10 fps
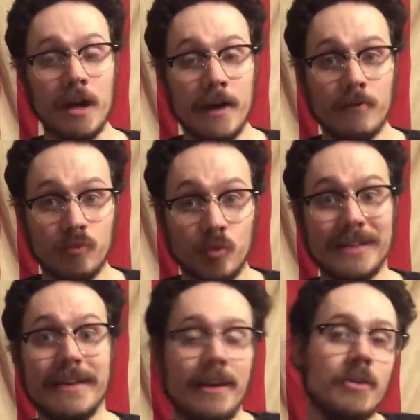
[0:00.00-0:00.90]
of
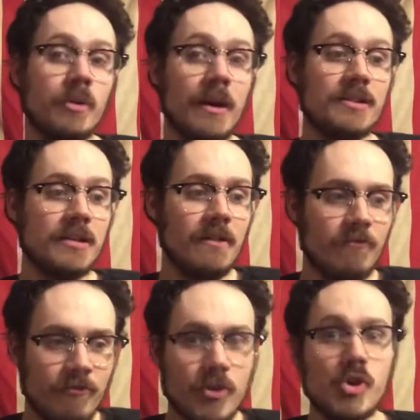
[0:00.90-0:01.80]
really interesting
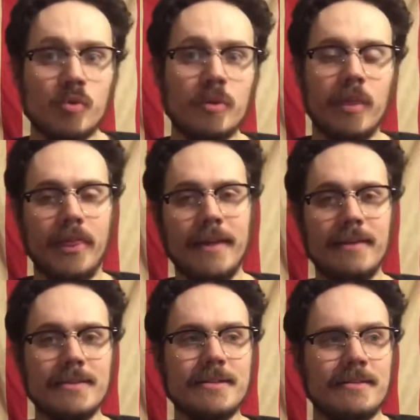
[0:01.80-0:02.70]
visual
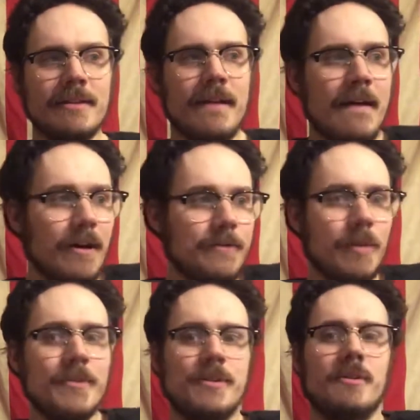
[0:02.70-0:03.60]
things that
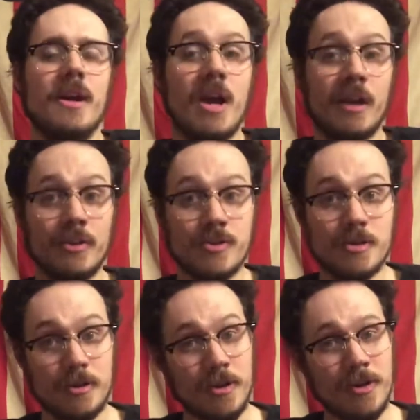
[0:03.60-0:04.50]
demonstrate a
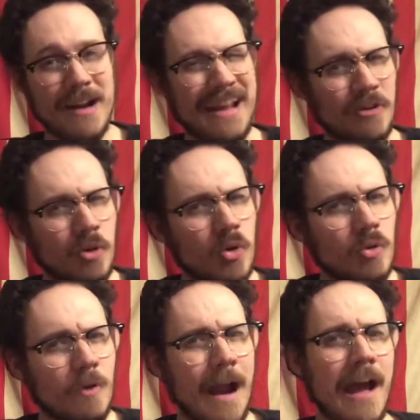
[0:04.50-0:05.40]
concern and
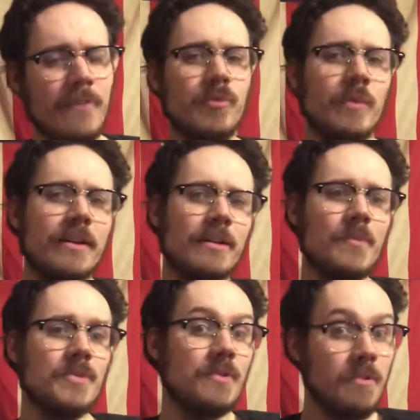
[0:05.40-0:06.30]
craft when it
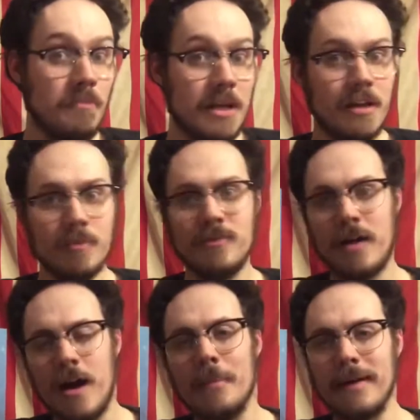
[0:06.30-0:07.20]
comes to the medium of
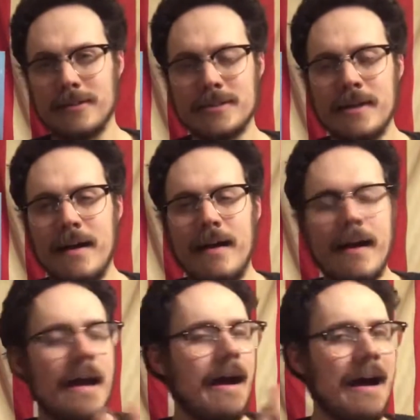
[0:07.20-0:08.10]
comics.
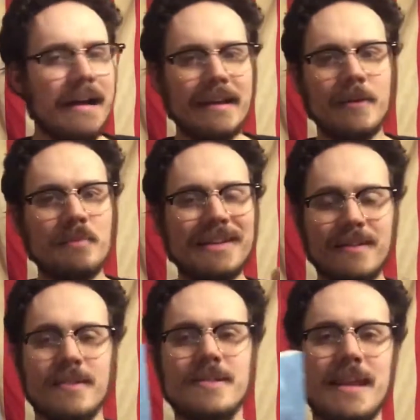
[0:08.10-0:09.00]
Again,
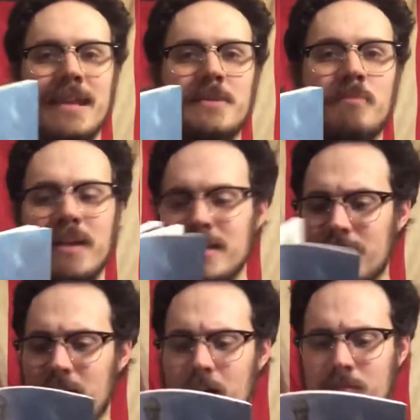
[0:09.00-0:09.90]
because it's based
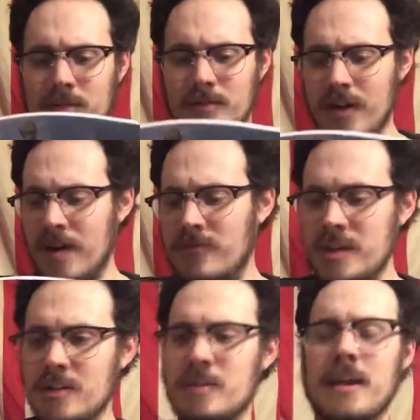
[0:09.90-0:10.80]
off of a
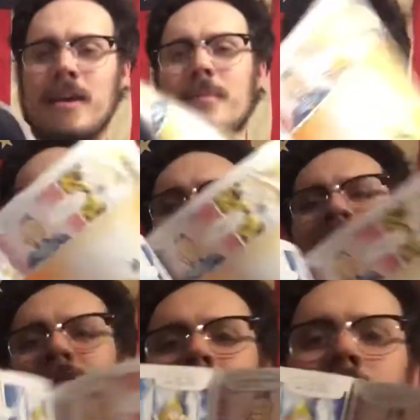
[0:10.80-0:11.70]
video game, it's
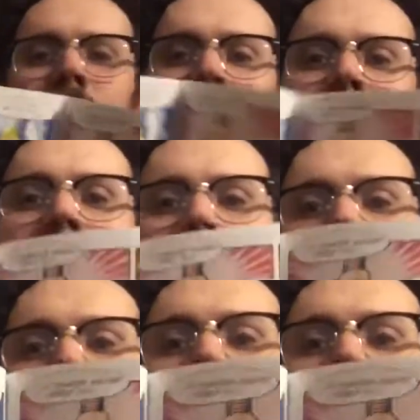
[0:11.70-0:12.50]
easy to forget